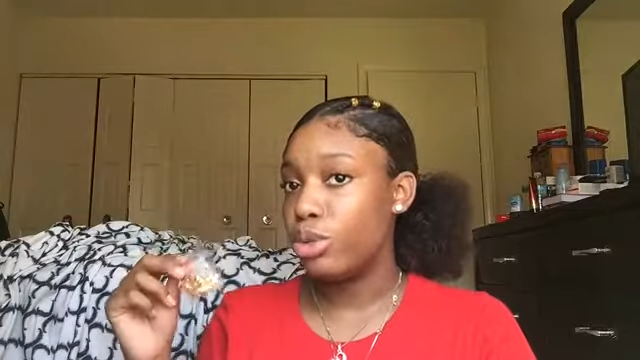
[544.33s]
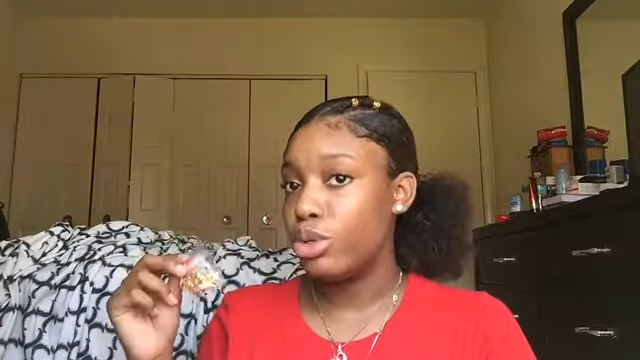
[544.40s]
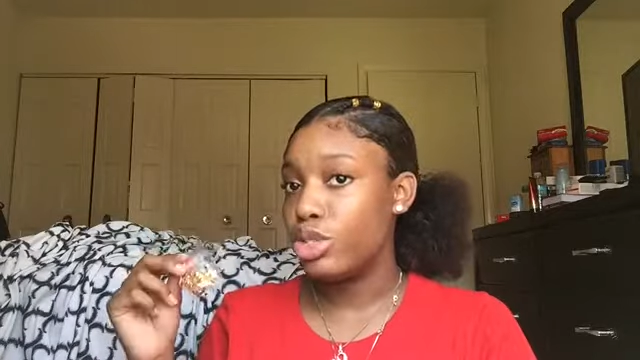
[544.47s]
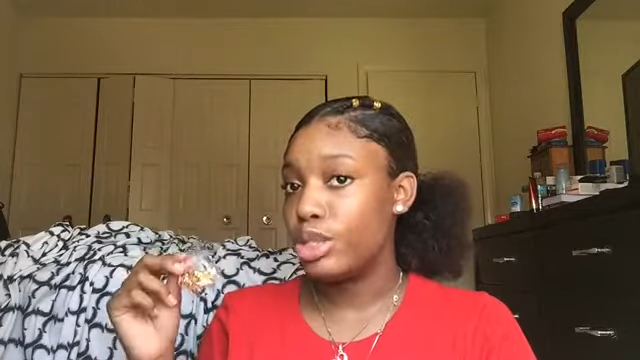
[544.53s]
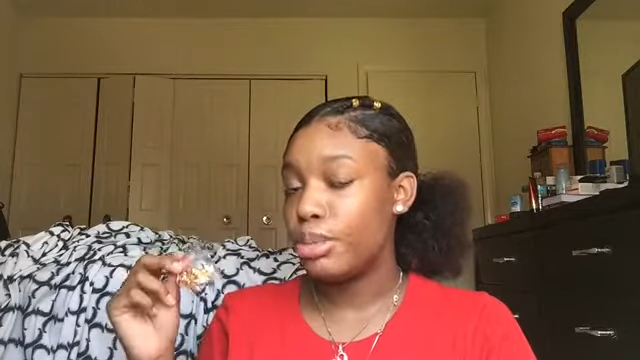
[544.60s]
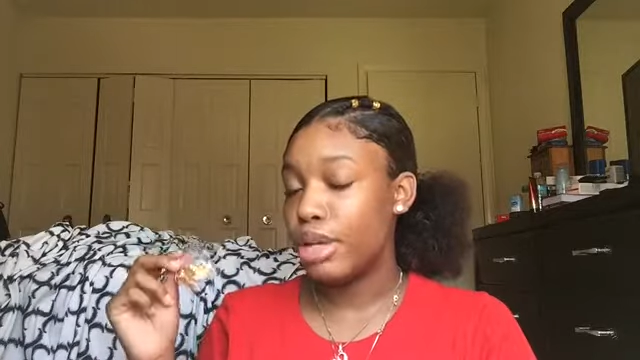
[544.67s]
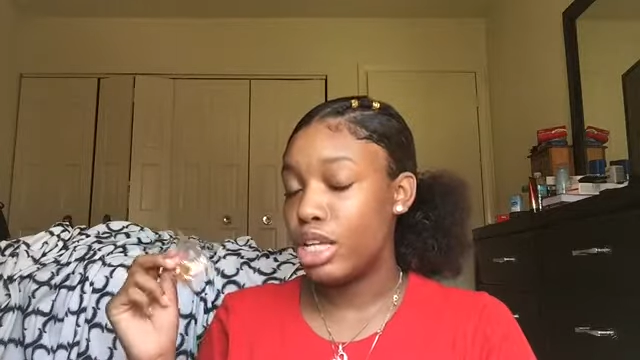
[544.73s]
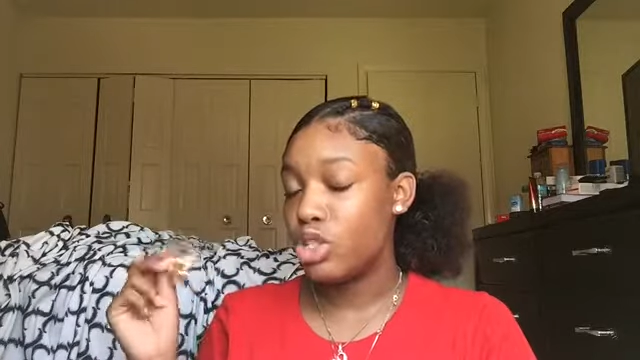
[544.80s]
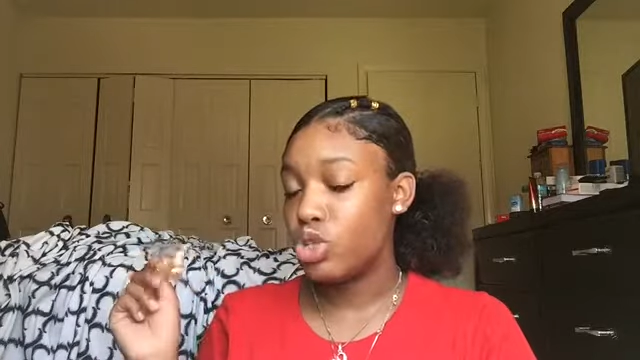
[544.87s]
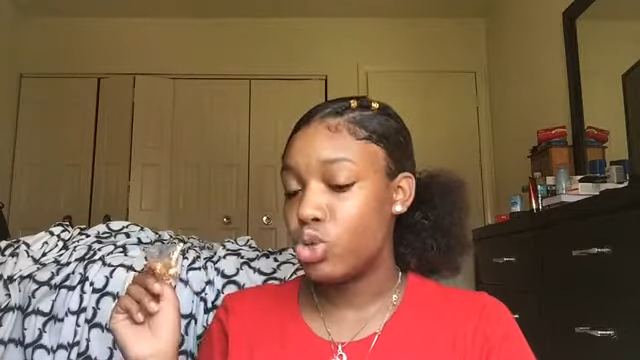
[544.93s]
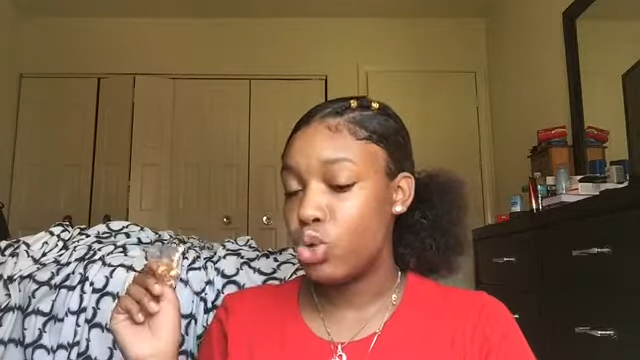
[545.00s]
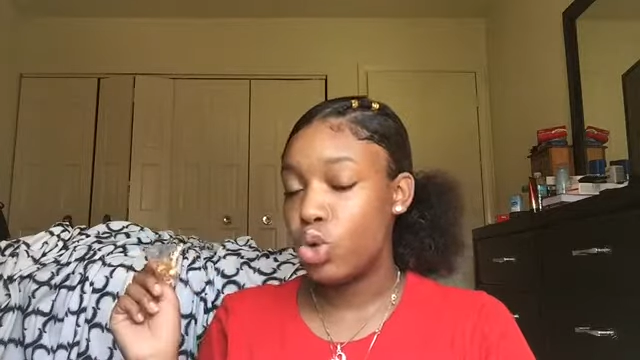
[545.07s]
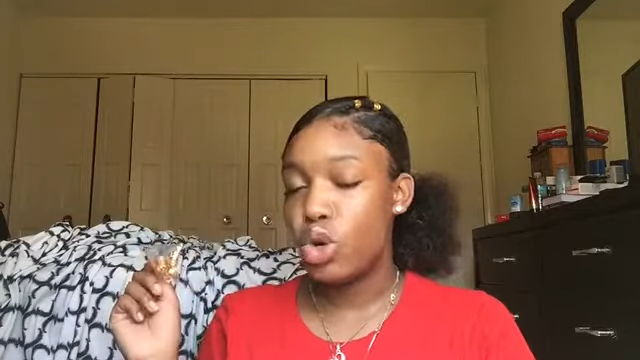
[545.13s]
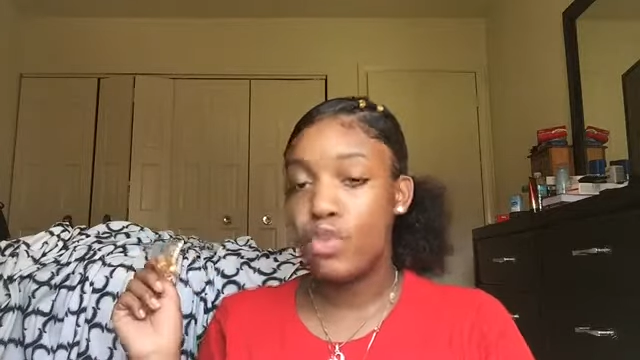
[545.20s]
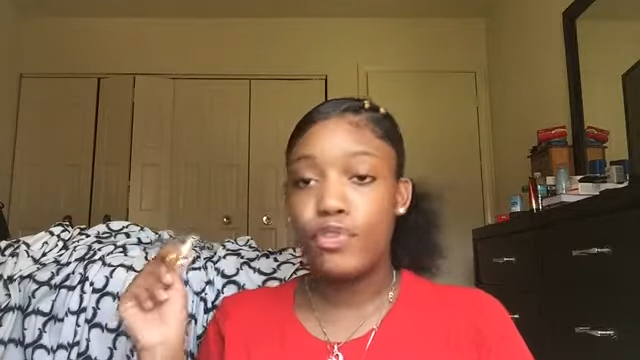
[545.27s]
beauty supply
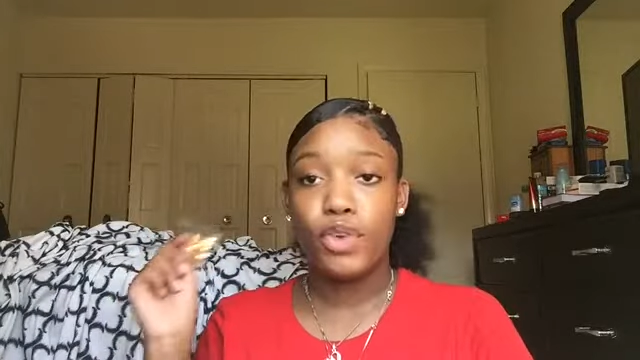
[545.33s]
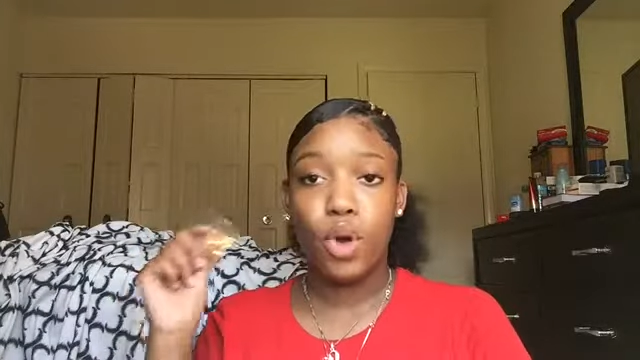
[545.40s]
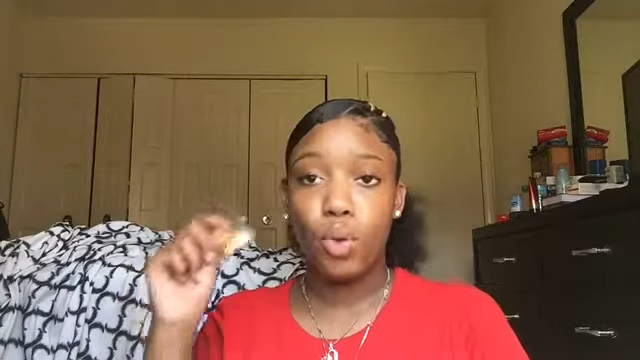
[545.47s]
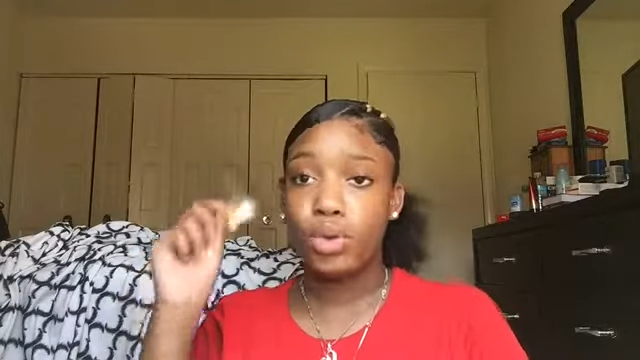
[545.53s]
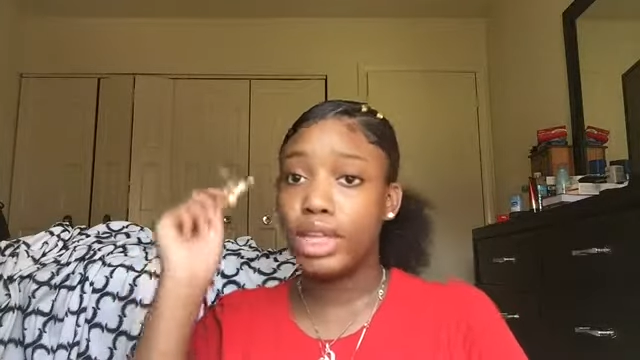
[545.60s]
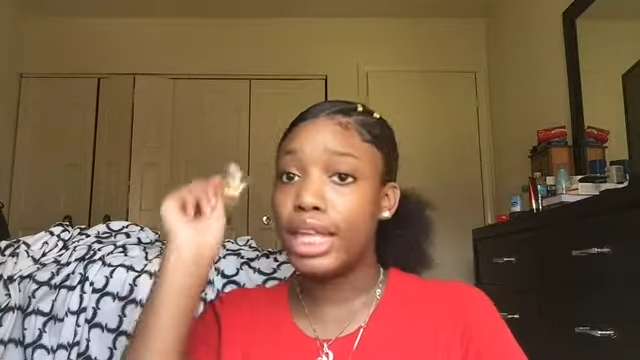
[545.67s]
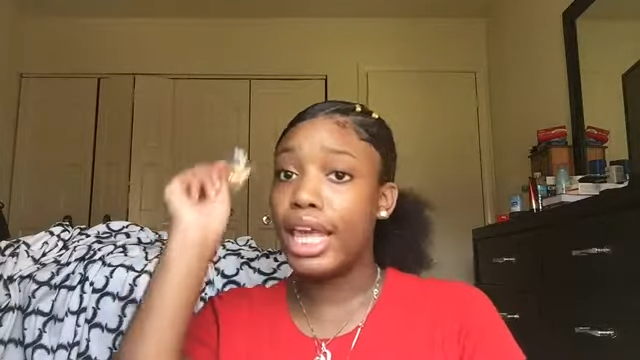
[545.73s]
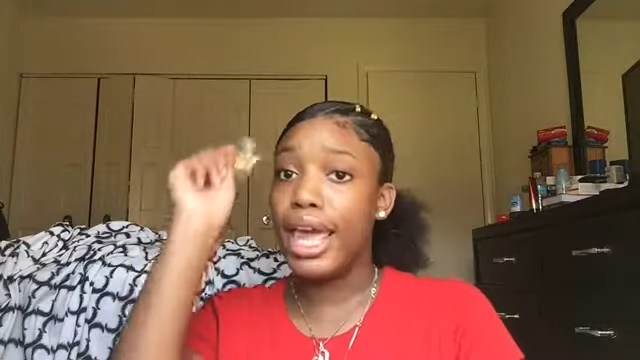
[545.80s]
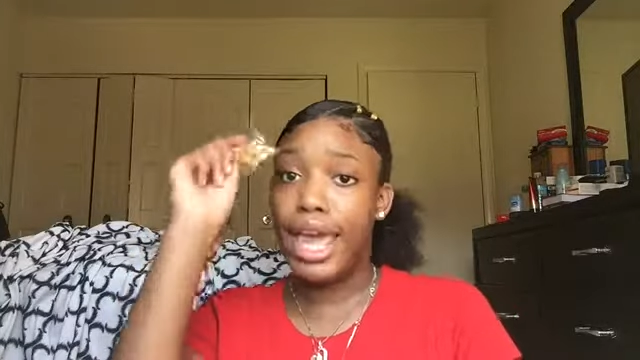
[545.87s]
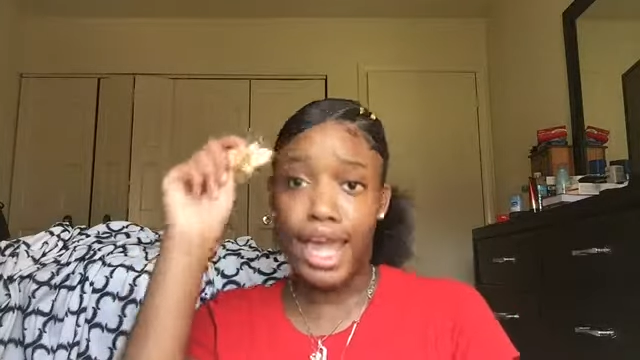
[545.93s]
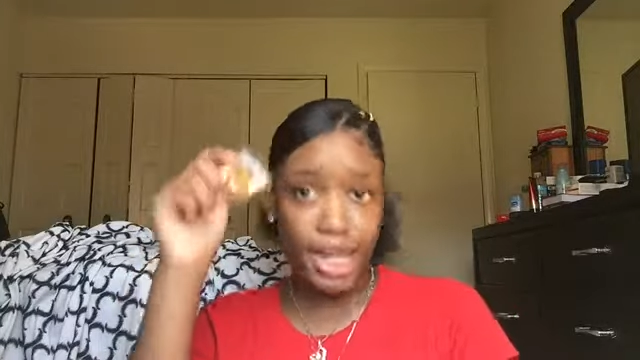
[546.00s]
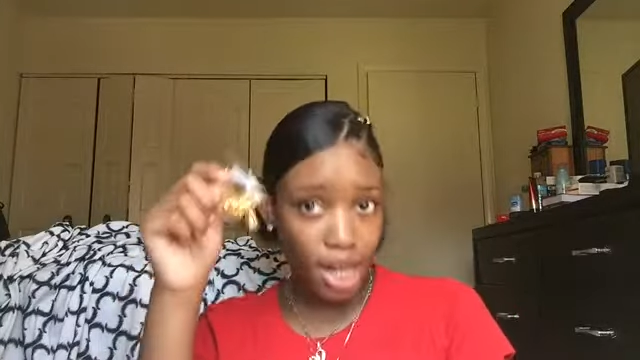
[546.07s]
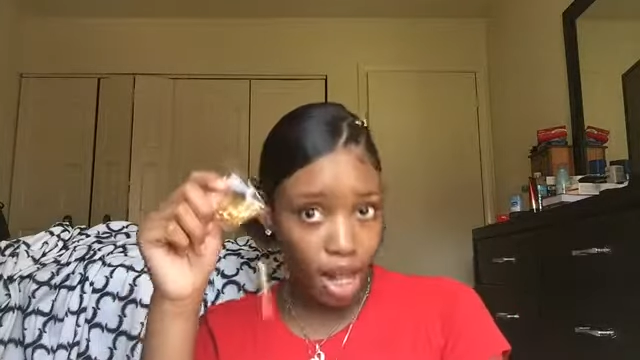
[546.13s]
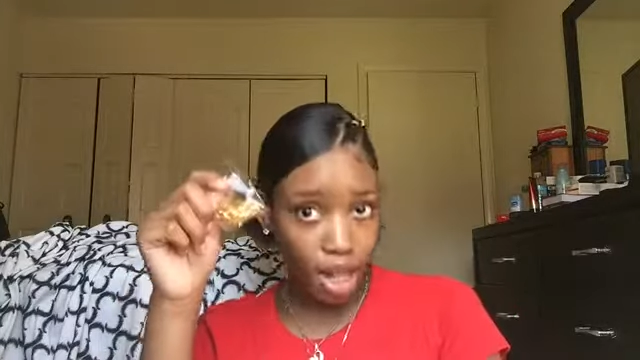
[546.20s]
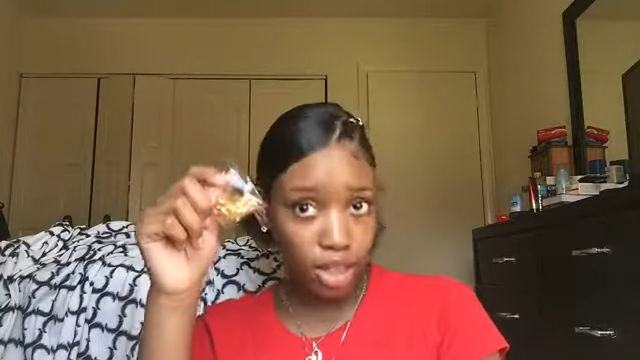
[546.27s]
store for only
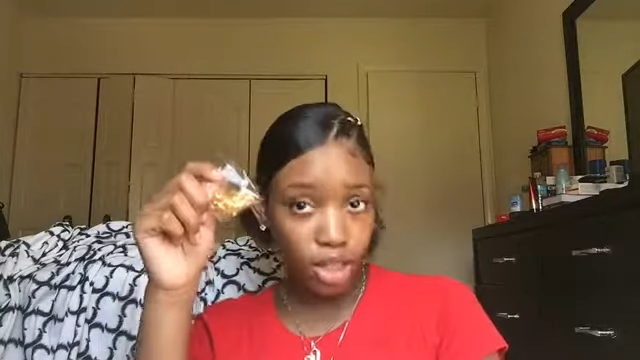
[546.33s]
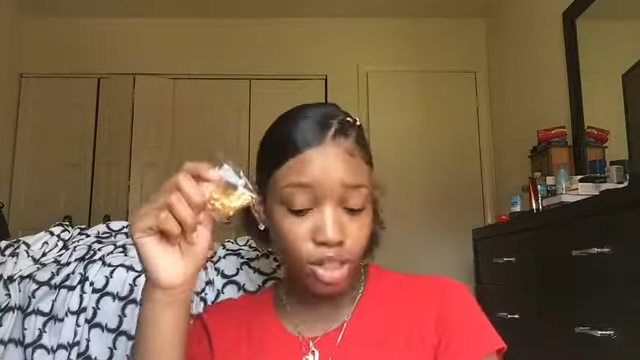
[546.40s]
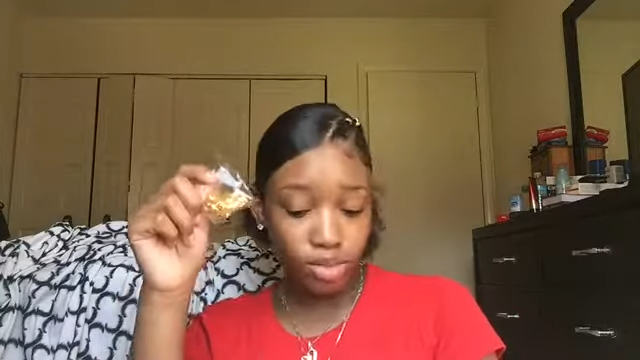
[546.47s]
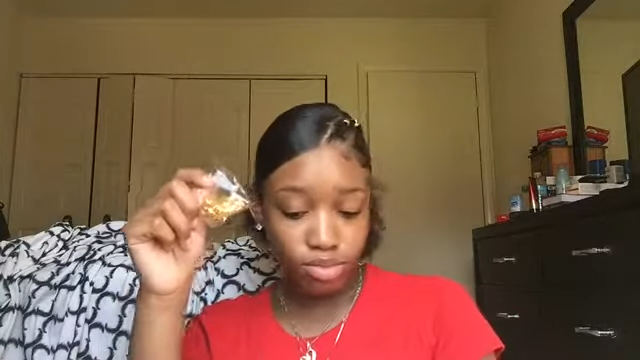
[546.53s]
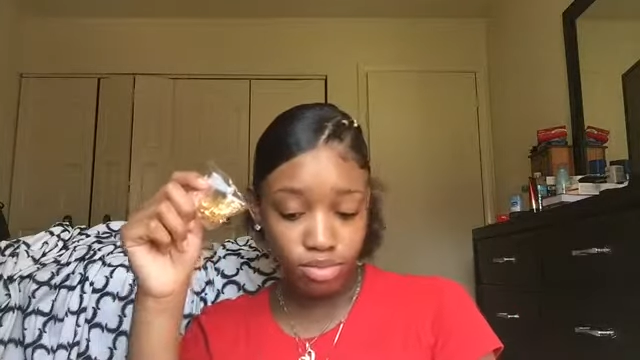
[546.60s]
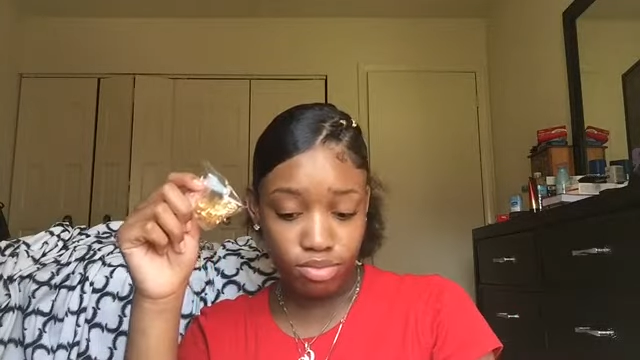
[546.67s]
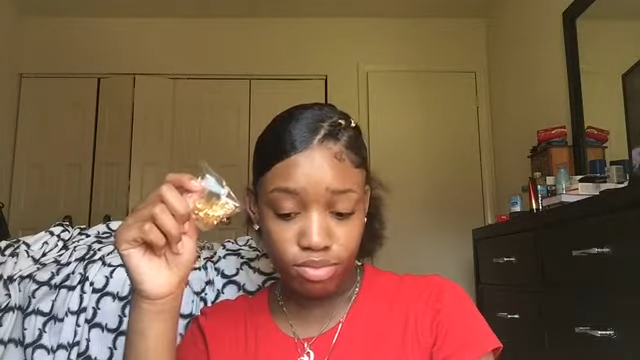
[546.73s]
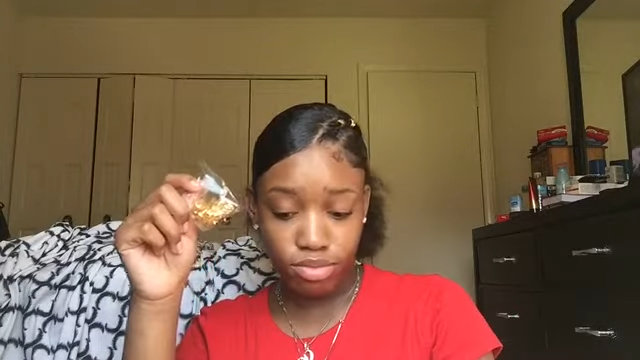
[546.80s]
$8.